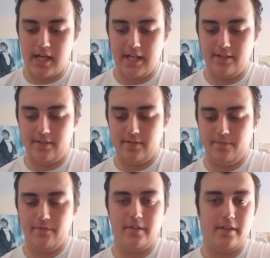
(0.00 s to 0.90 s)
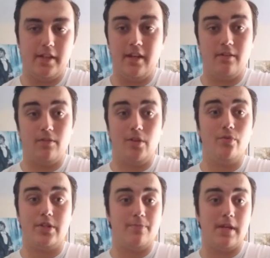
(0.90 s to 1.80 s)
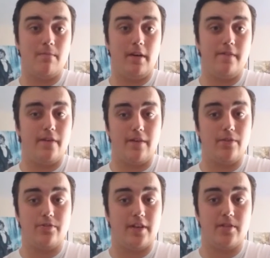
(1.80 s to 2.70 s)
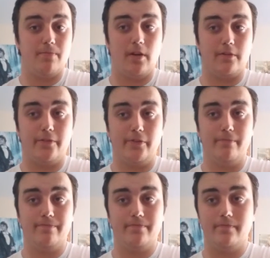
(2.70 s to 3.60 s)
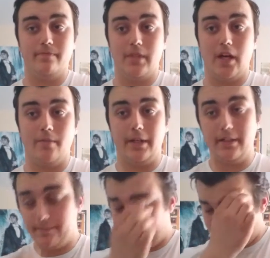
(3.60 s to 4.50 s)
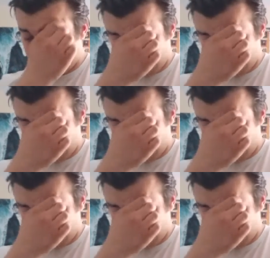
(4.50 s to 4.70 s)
and it will always be my favourite Jurassic Park film. I mean,